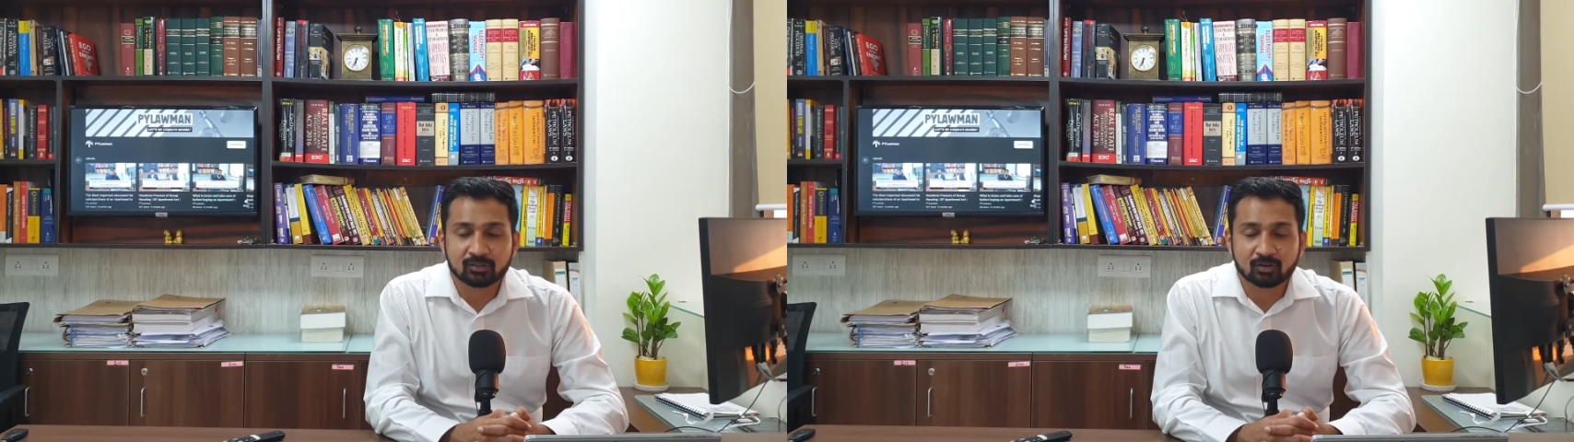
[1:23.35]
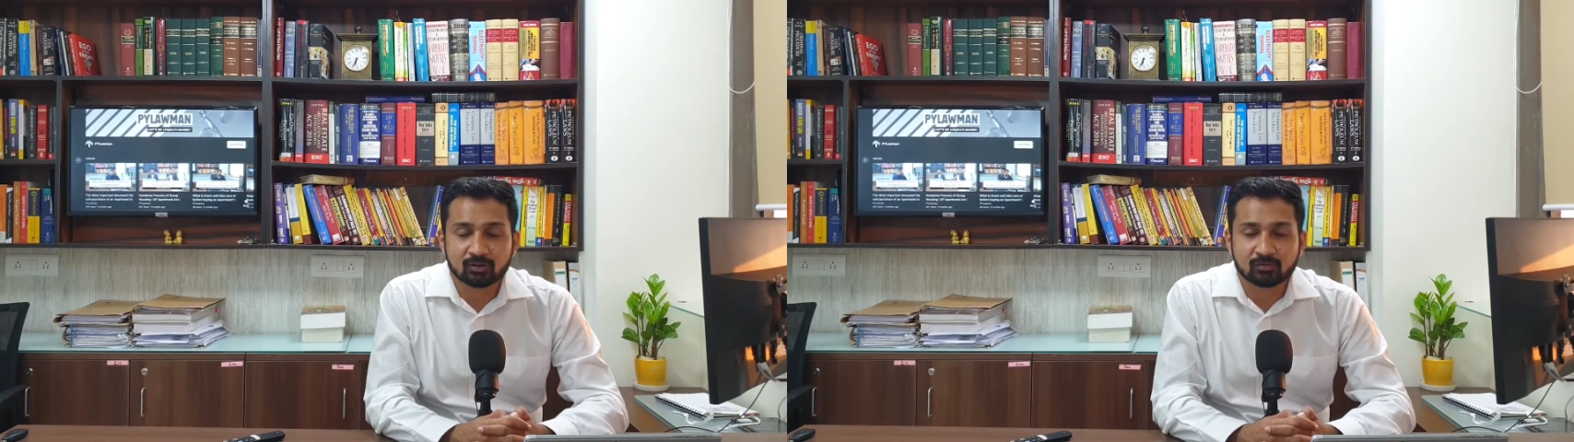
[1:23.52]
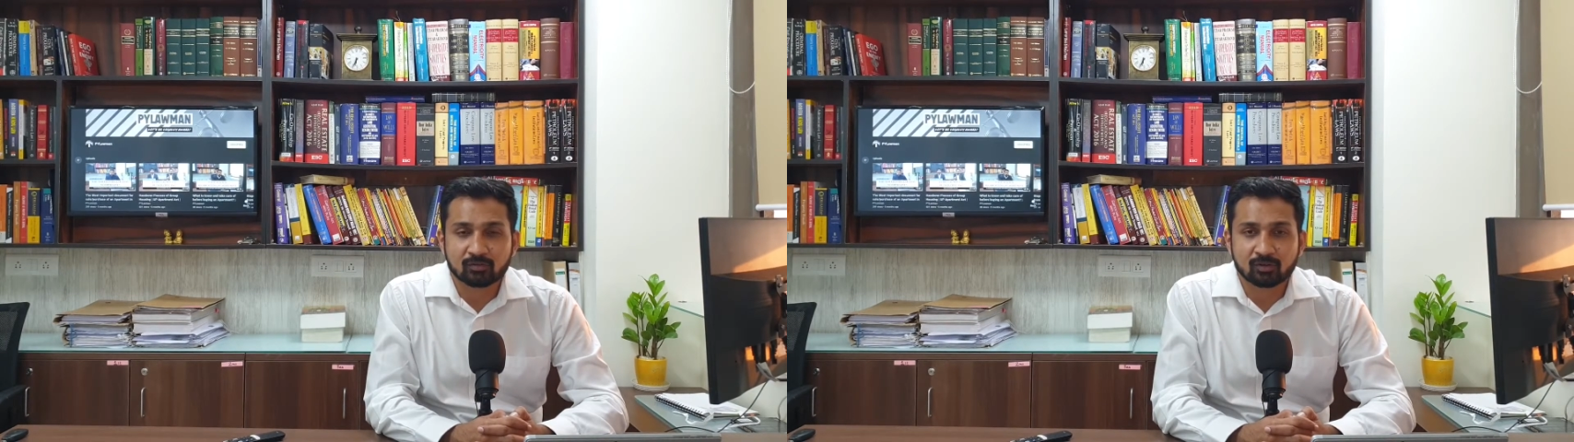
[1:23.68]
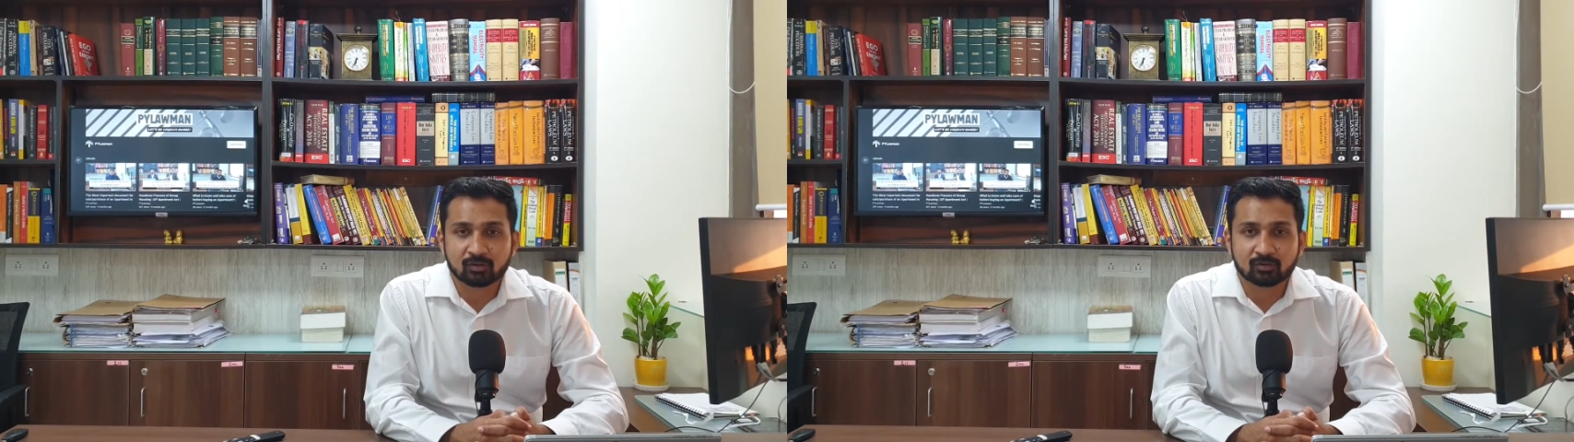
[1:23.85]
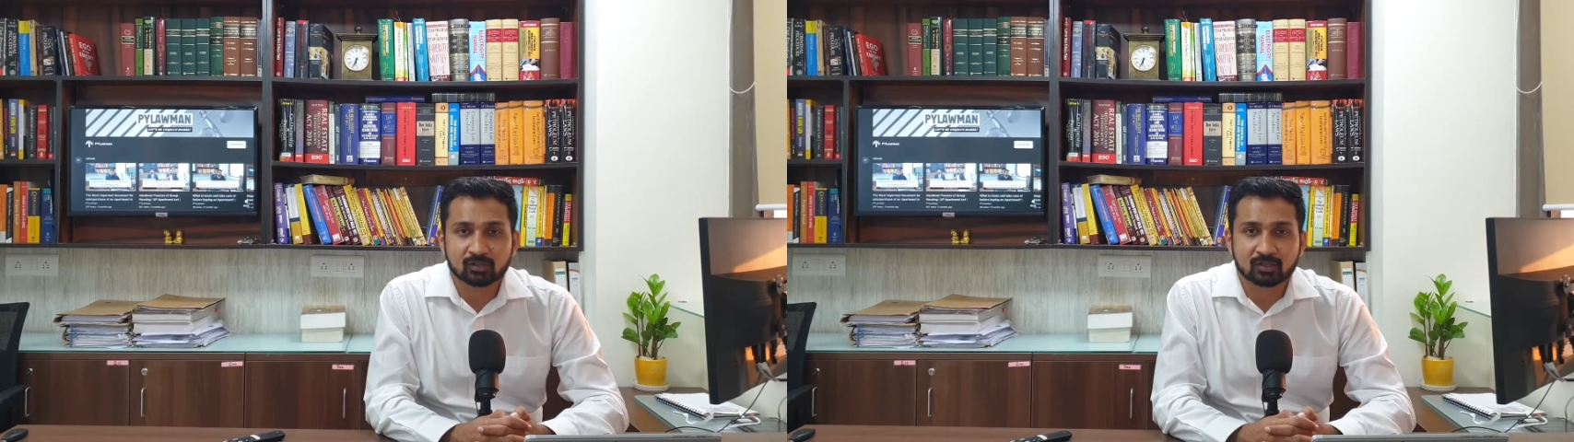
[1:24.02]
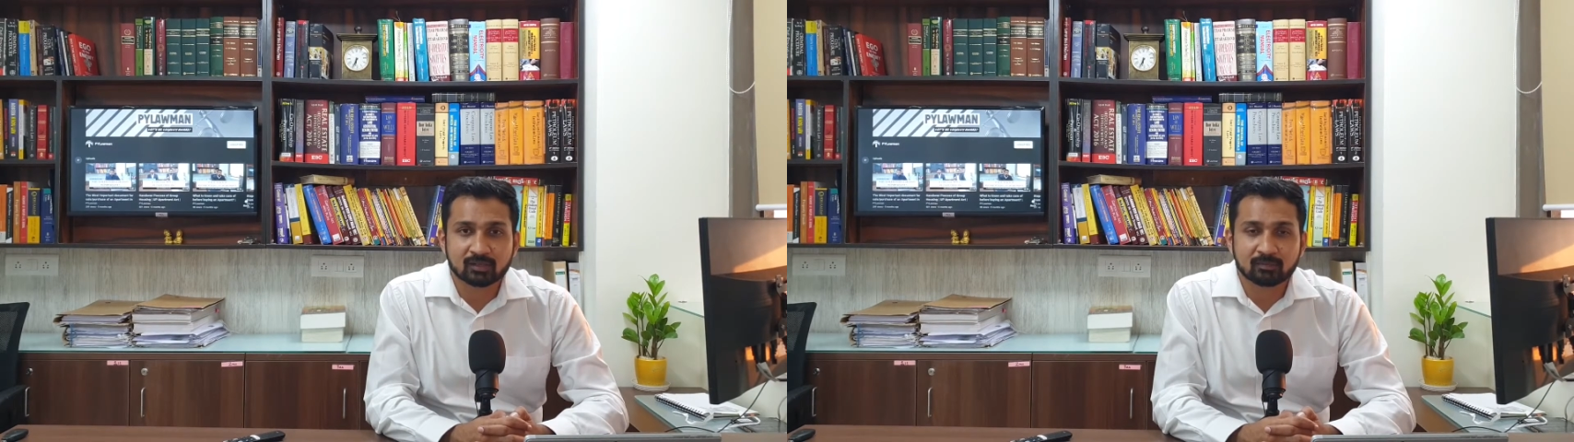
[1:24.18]
not follow
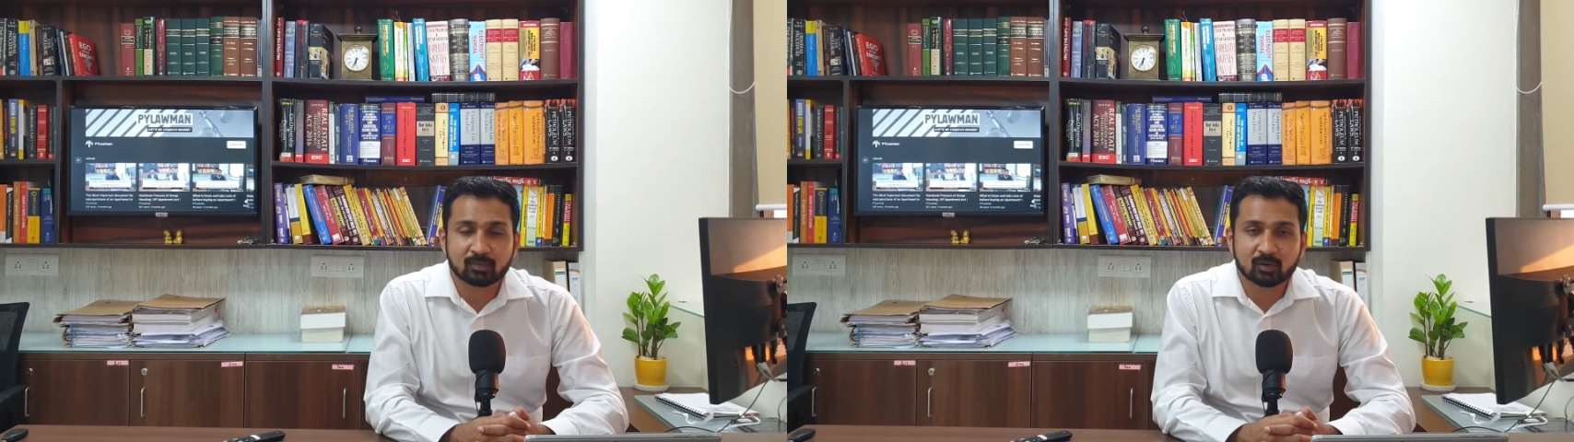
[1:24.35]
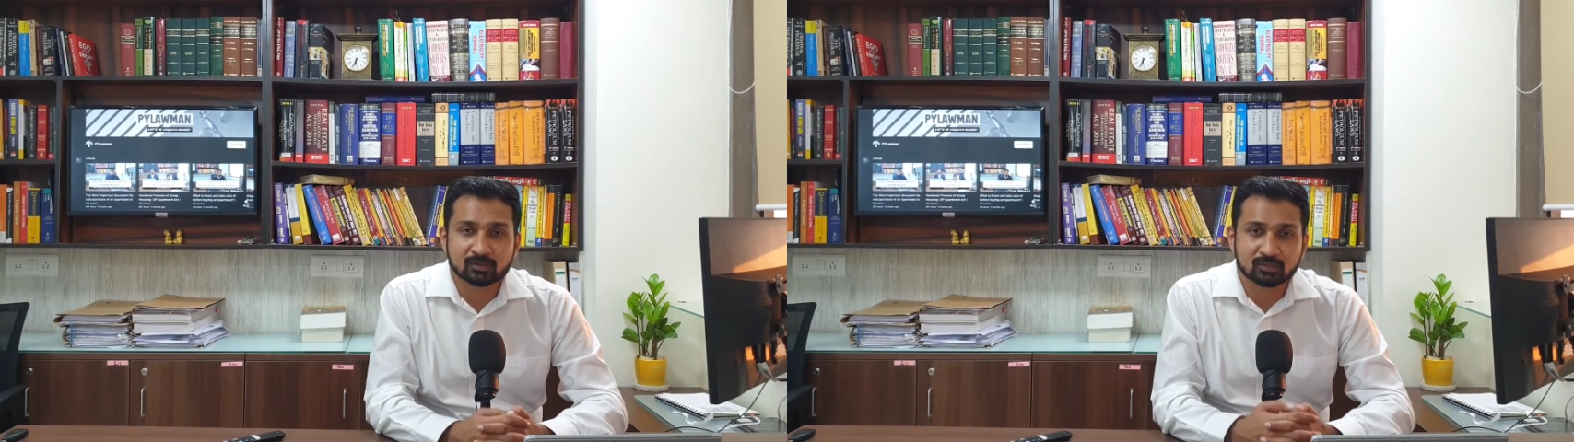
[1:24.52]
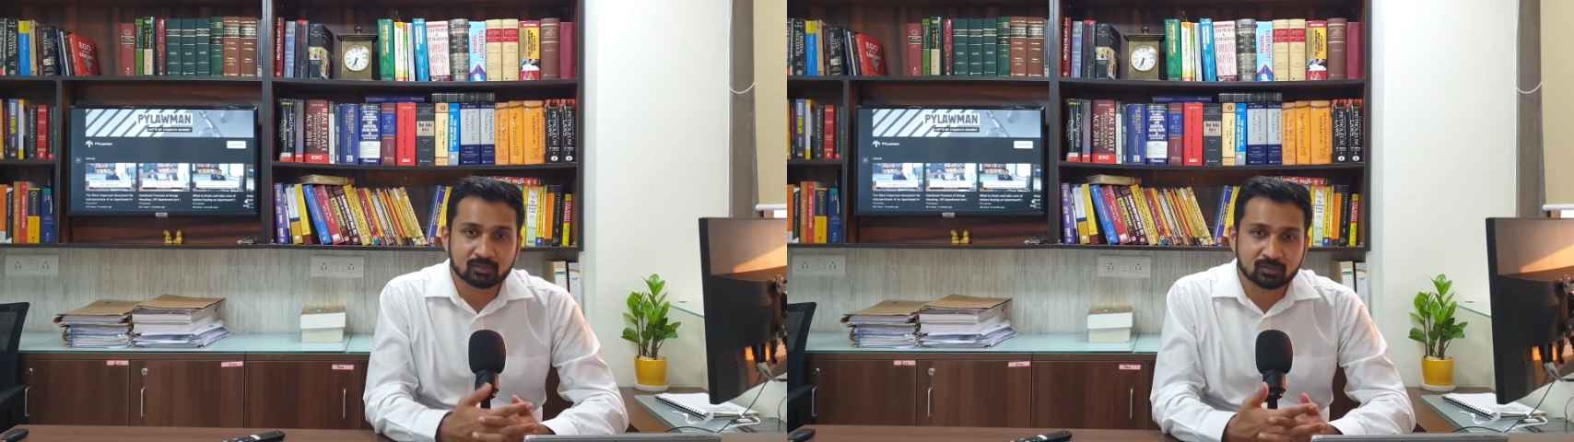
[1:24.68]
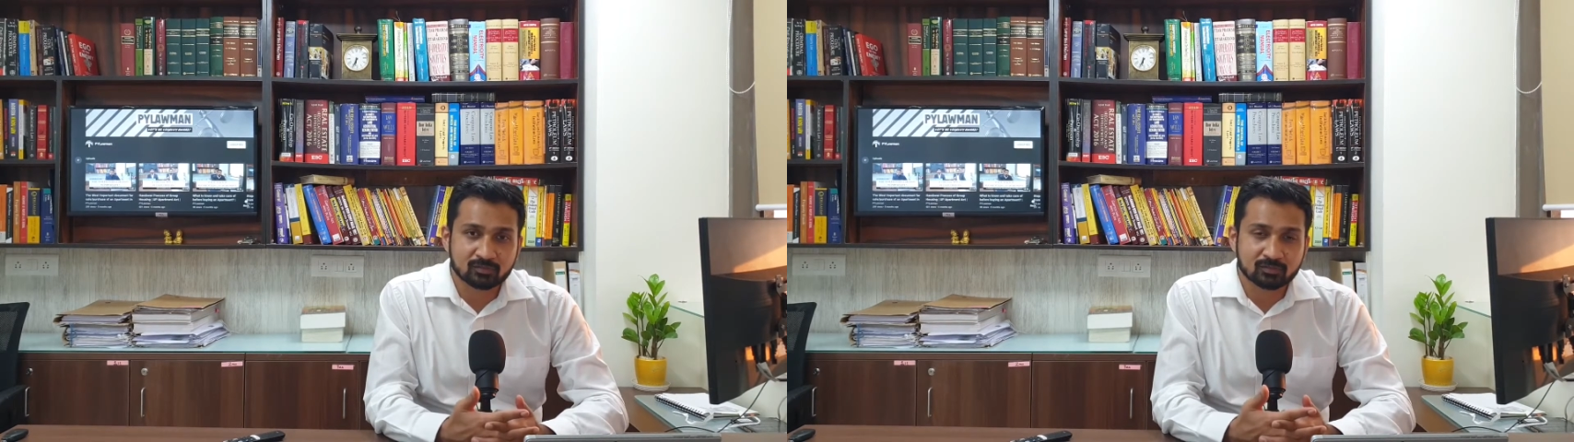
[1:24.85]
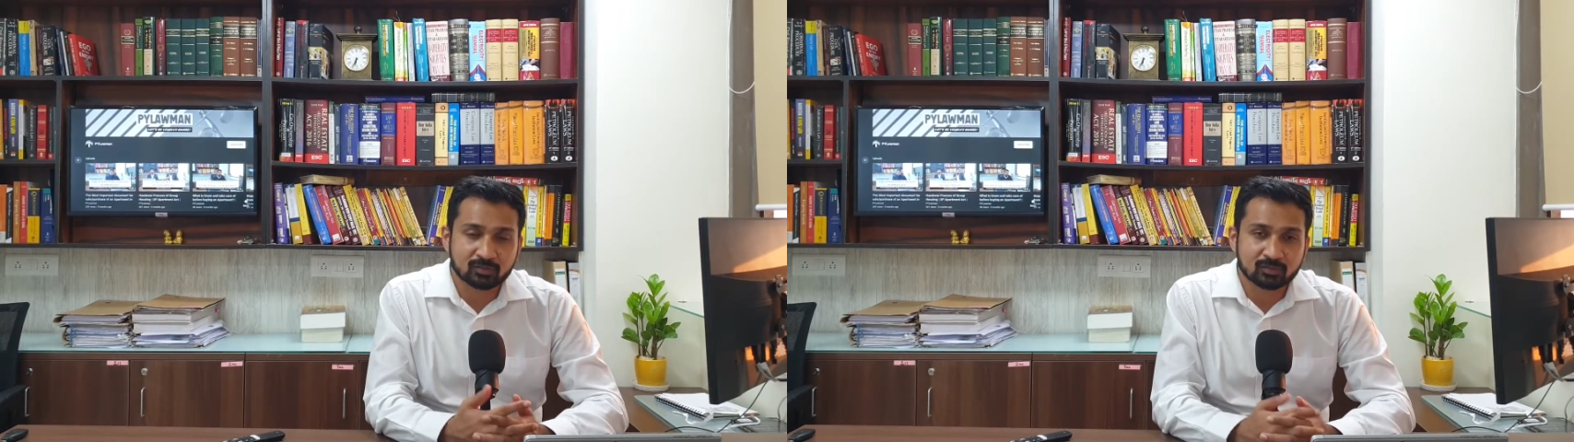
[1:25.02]
the process of